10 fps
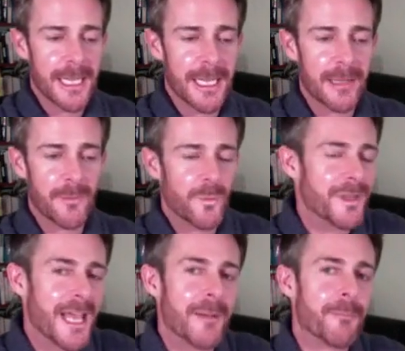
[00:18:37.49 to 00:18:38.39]
um,
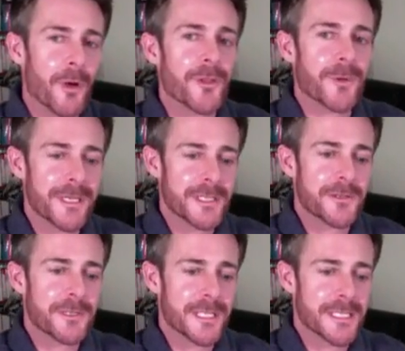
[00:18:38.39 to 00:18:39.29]
without bothering
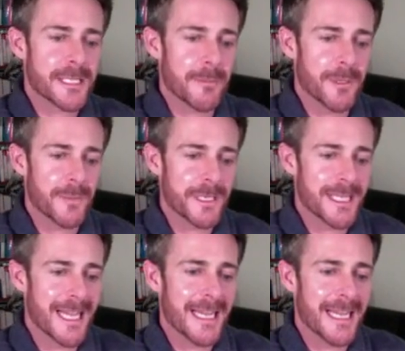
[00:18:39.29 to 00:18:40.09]
to, to supplement.